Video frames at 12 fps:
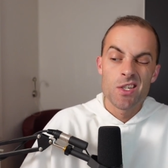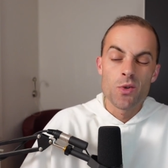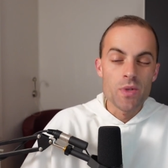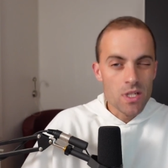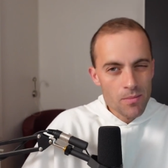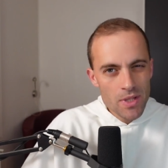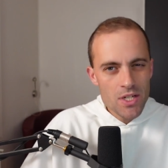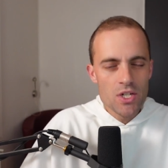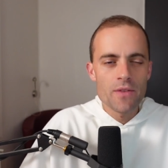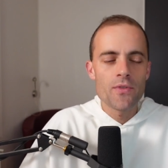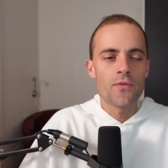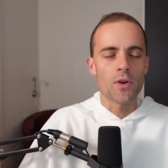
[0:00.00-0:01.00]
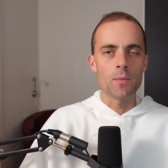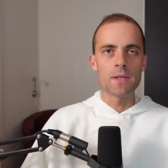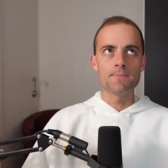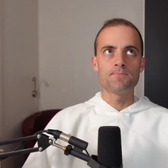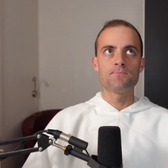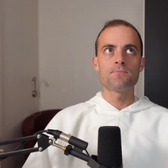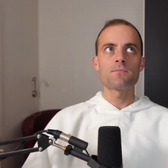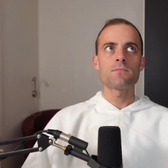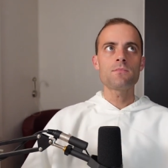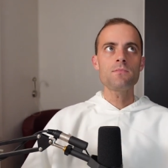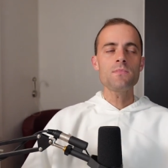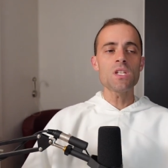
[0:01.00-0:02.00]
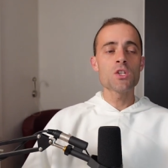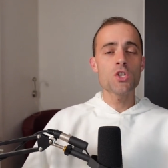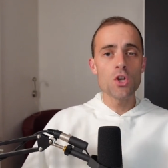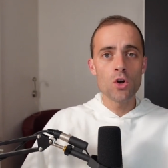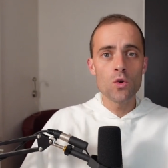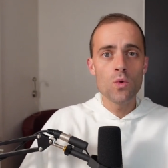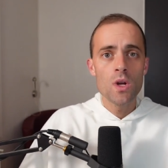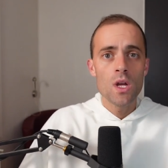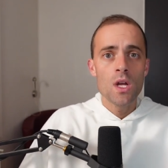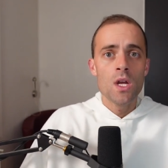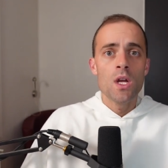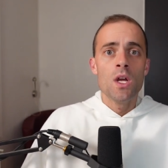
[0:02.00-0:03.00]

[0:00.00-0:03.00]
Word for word: to its completion and fulfillment. So,